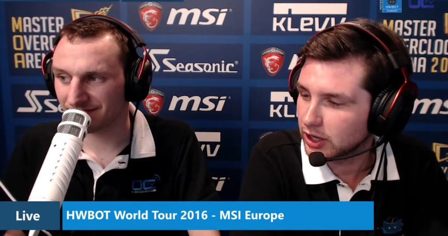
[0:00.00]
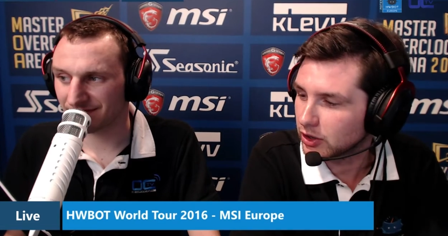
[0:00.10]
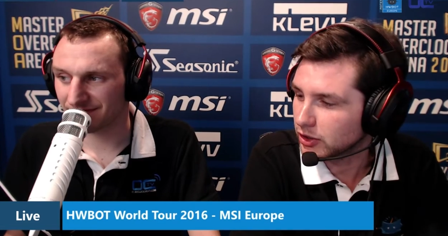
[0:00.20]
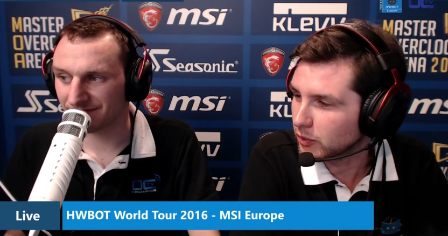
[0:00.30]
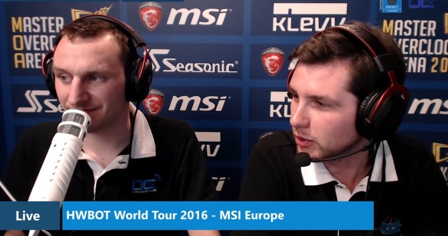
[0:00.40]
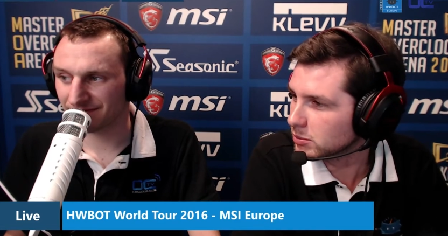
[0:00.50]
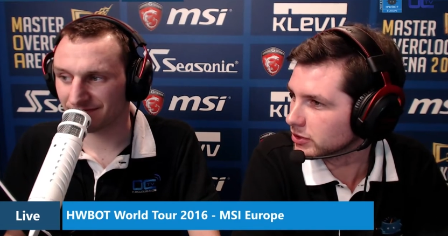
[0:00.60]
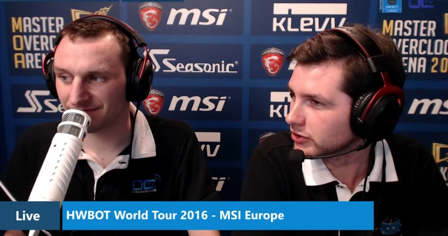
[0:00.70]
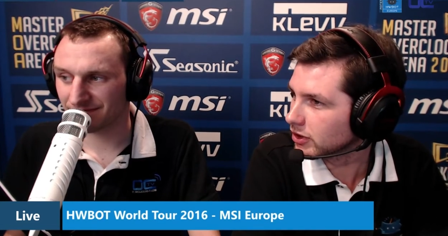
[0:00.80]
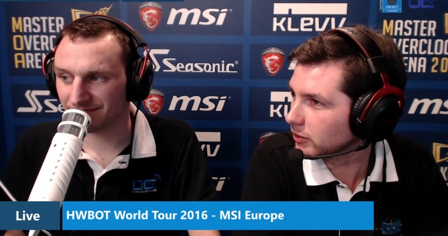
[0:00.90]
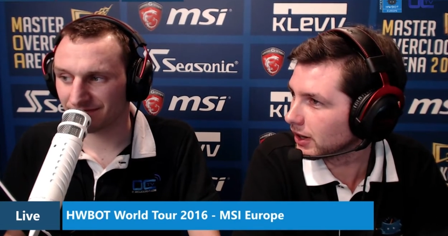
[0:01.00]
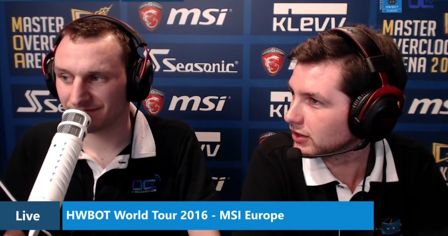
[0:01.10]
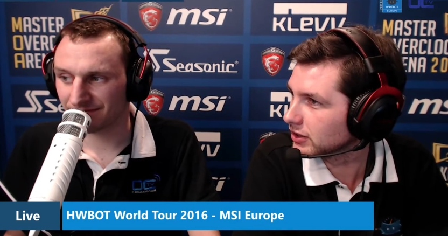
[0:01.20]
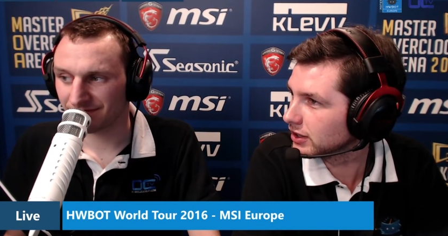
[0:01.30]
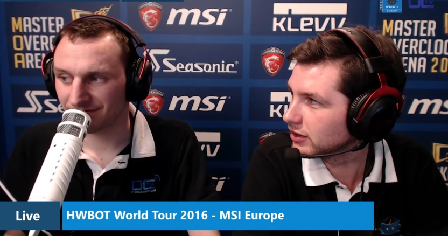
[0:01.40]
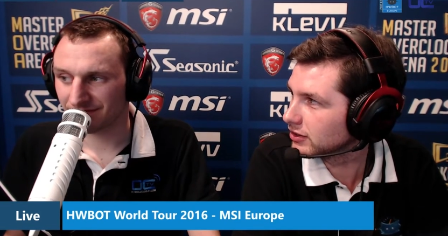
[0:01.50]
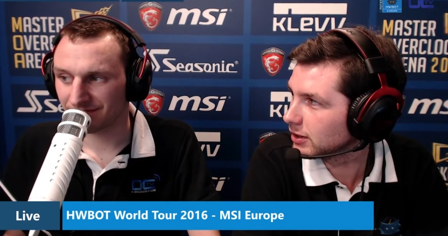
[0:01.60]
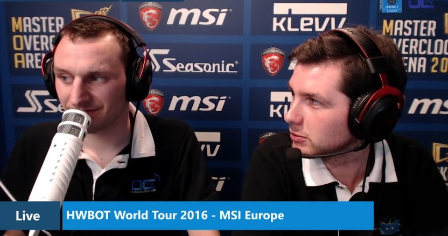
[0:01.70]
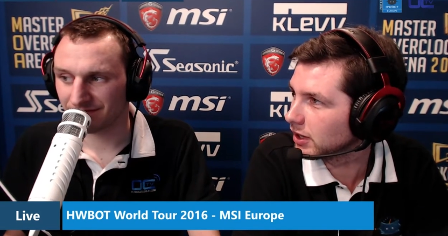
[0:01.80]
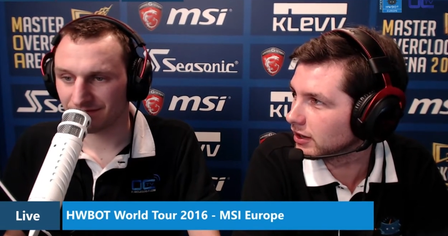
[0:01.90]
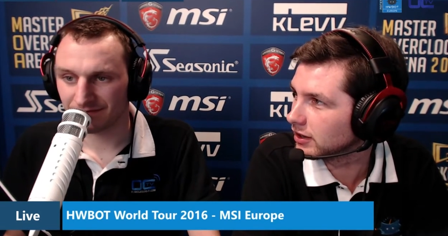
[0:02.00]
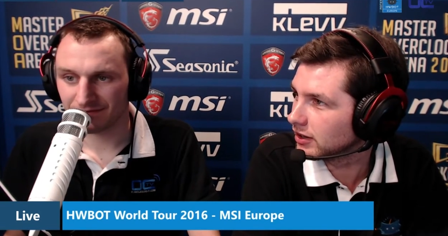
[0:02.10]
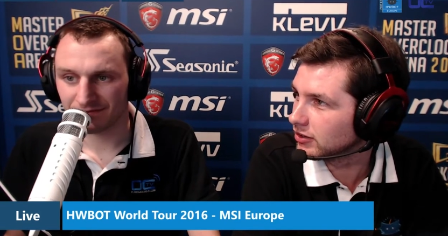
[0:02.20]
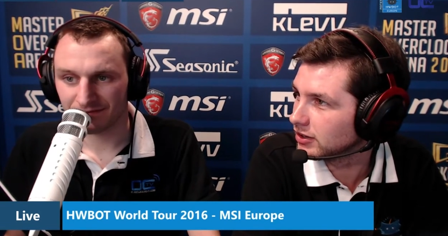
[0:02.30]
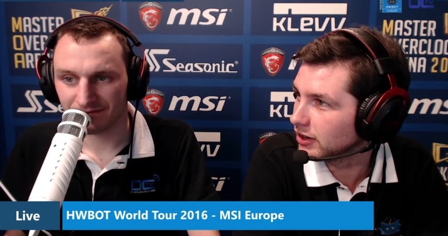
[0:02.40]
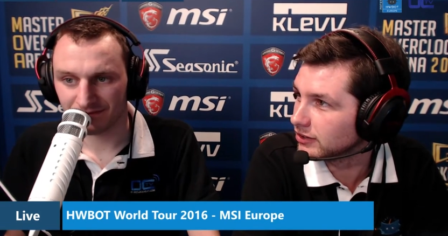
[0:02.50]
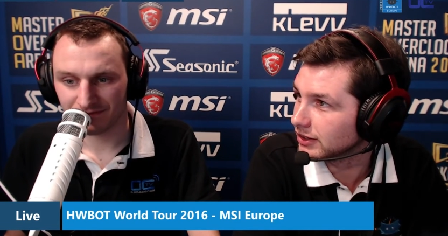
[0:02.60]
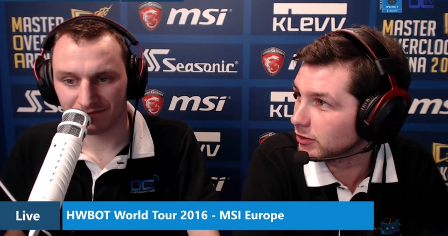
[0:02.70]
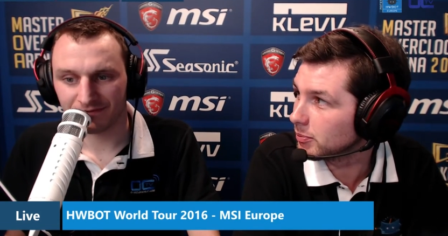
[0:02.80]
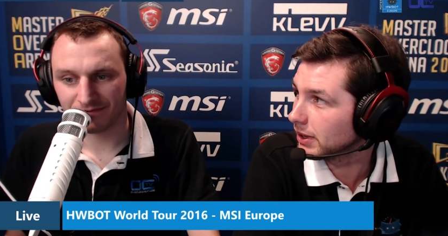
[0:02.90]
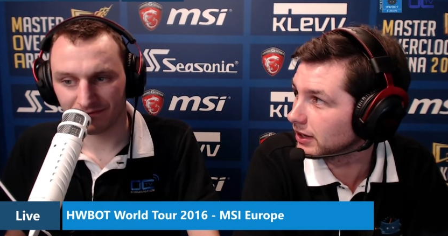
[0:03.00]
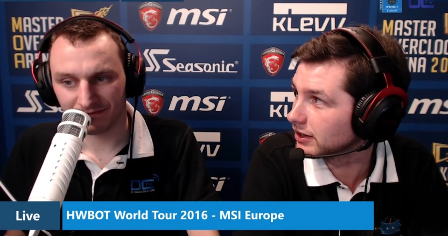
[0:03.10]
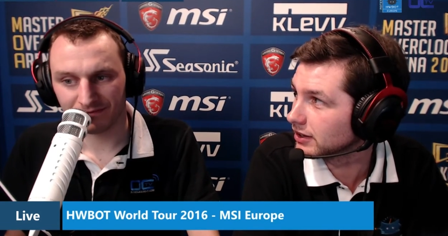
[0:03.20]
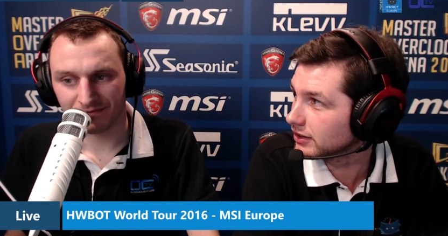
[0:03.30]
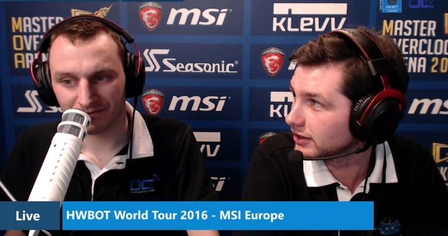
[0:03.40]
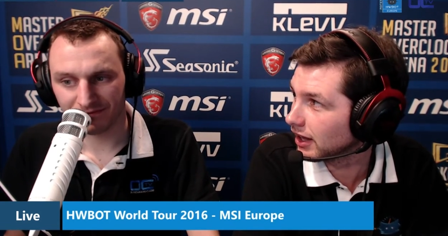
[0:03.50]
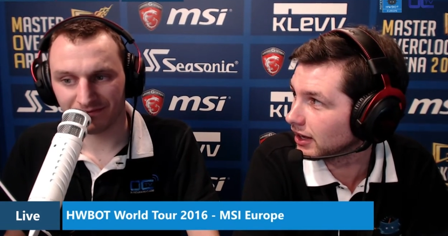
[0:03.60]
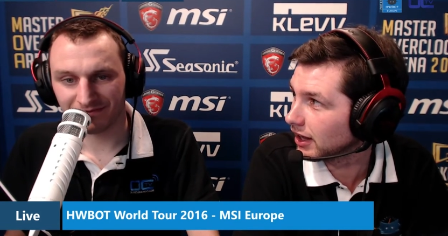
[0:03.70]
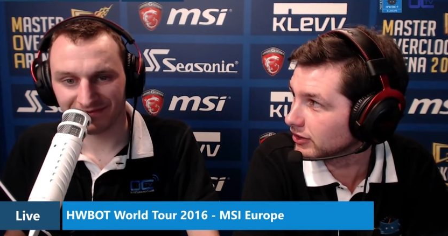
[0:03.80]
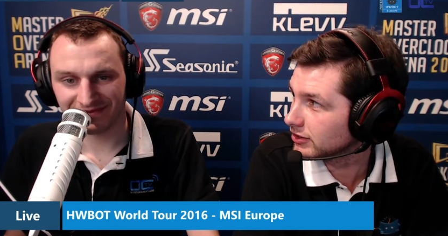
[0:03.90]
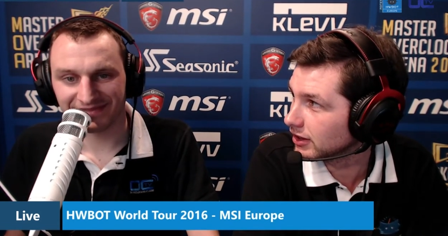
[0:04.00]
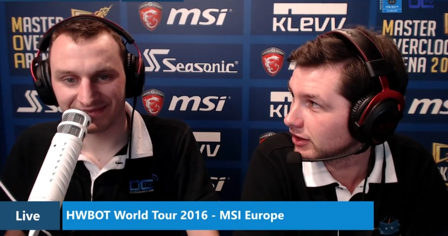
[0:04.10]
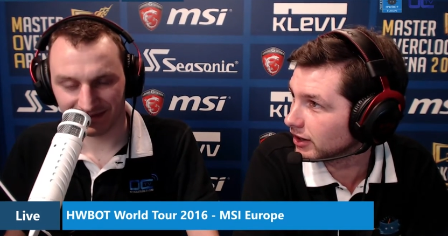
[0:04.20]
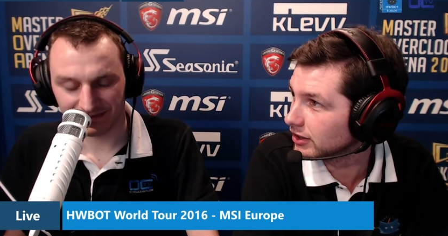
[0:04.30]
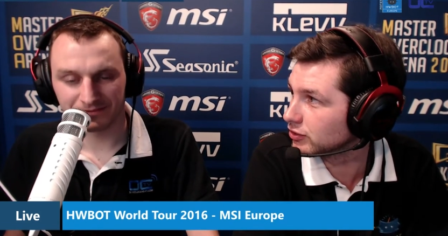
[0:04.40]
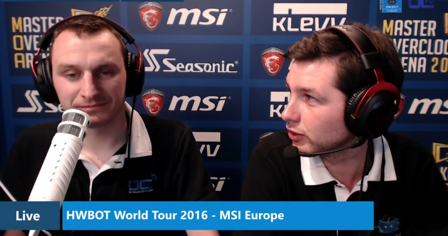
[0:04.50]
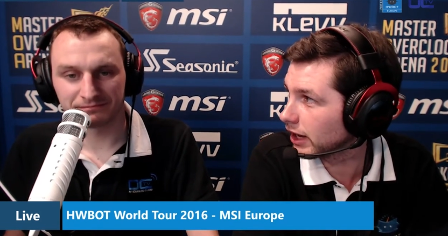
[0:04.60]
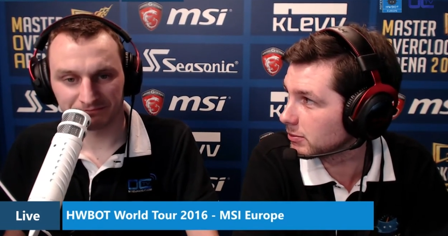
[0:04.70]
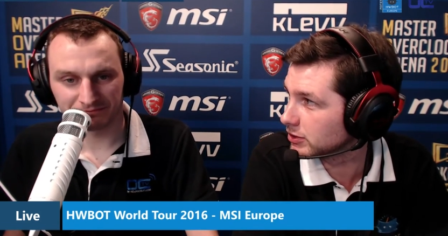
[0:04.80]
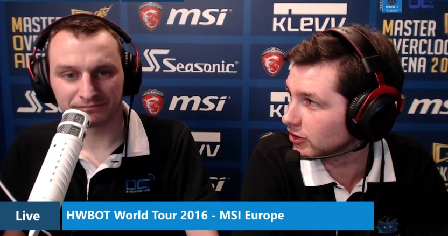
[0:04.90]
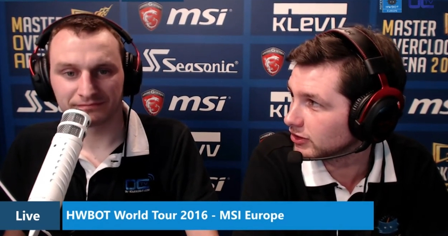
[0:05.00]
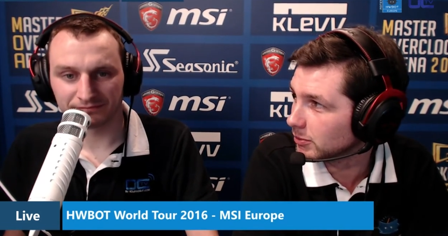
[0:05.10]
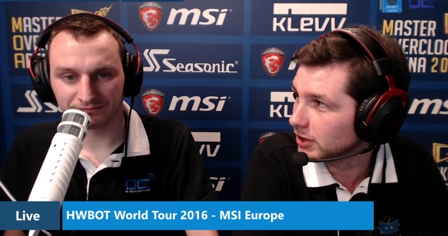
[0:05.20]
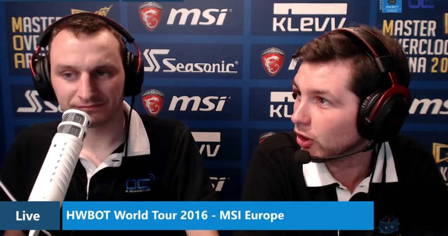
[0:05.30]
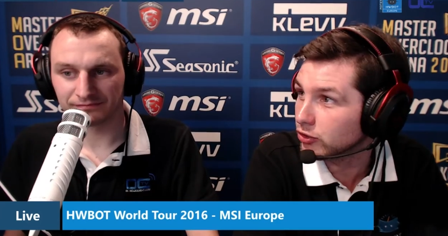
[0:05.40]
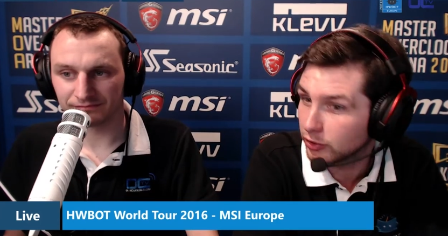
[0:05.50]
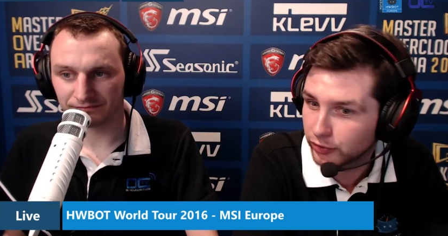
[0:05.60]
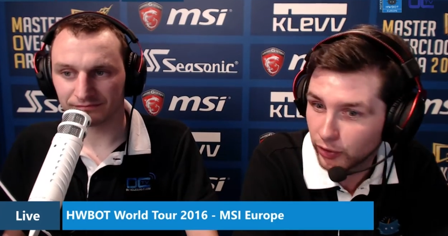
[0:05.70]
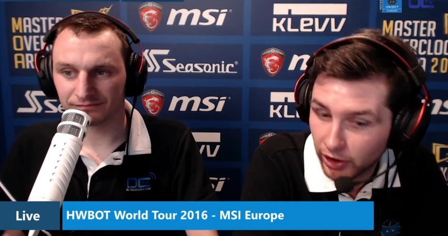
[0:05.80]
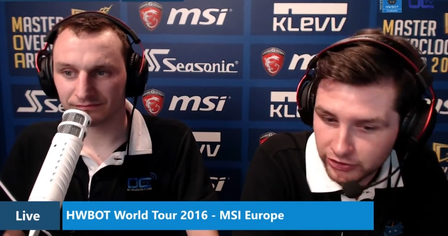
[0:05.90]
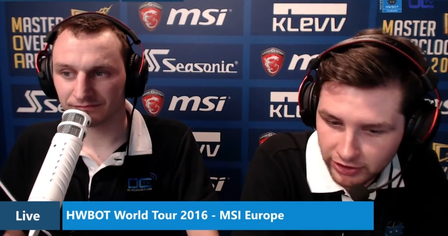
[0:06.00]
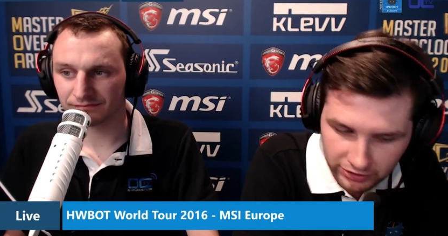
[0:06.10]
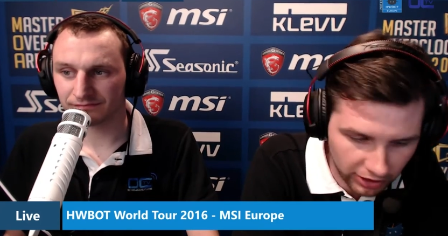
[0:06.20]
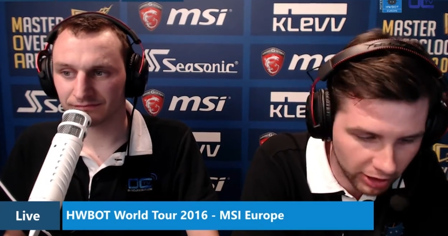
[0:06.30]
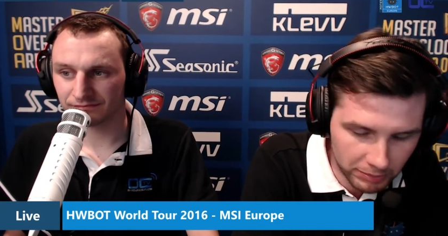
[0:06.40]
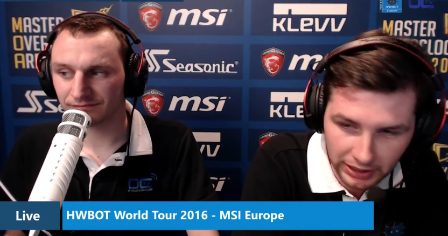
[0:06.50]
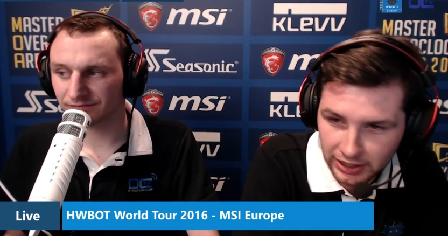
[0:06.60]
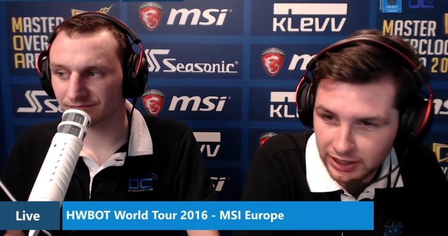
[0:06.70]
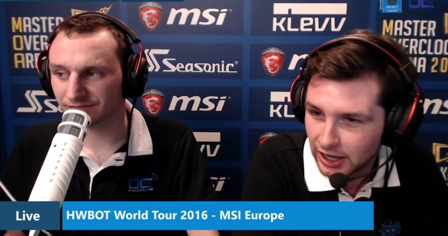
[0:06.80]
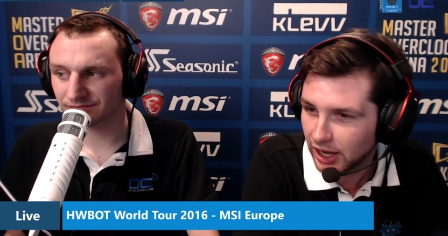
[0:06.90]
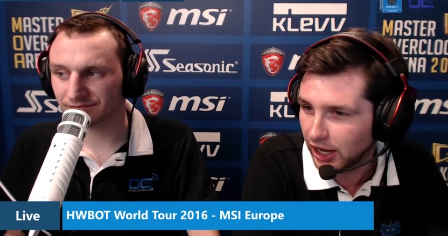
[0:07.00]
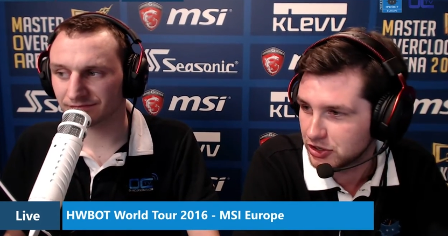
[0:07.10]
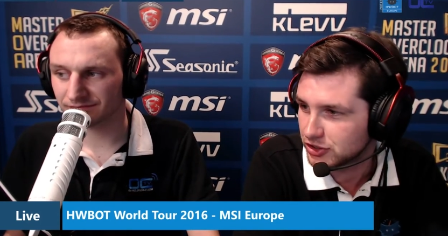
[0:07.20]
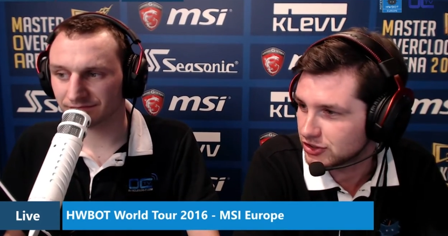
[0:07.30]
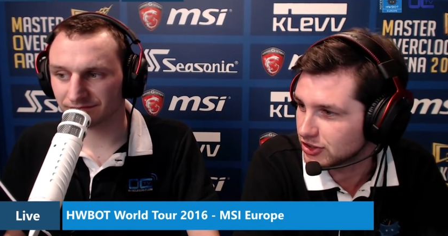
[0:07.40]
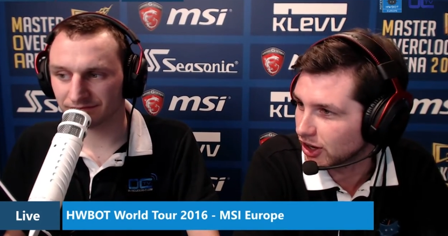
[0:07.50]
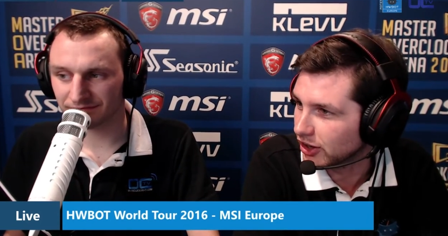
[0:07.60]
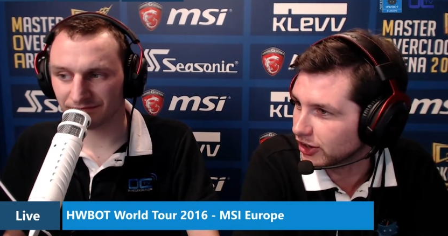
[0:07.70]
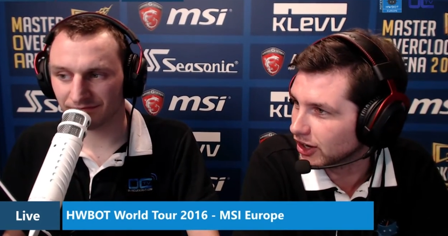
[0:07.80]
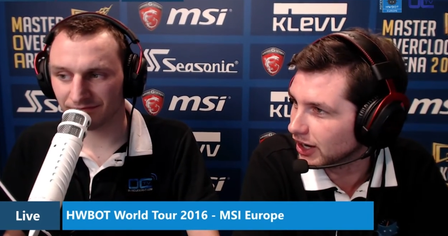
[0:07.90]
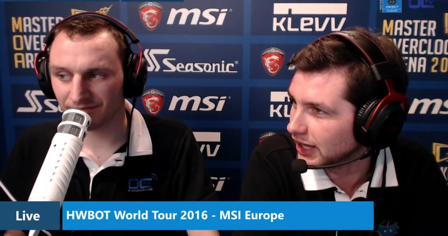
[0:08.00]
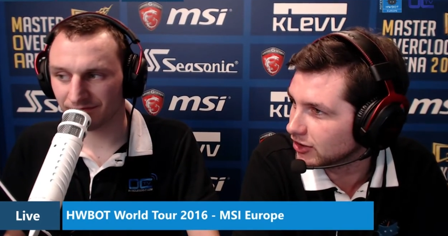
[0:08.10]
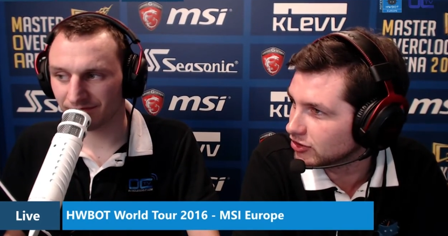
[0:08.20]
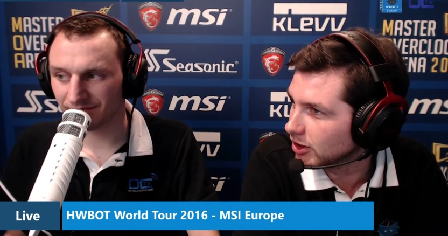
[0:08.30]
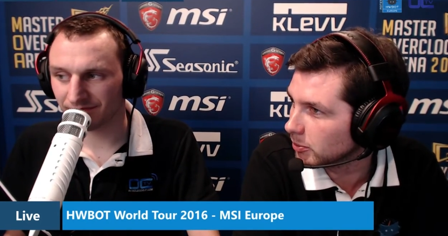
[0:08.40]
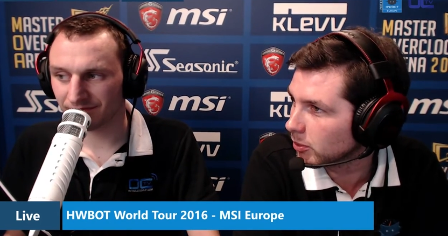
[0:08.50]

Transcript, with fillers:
Speaker 1: hear the rumors correctly, it seems that this year is even bigger than last year, at least for Gamers Assembly. Also for us, it's a lot bigger. I just saw the latest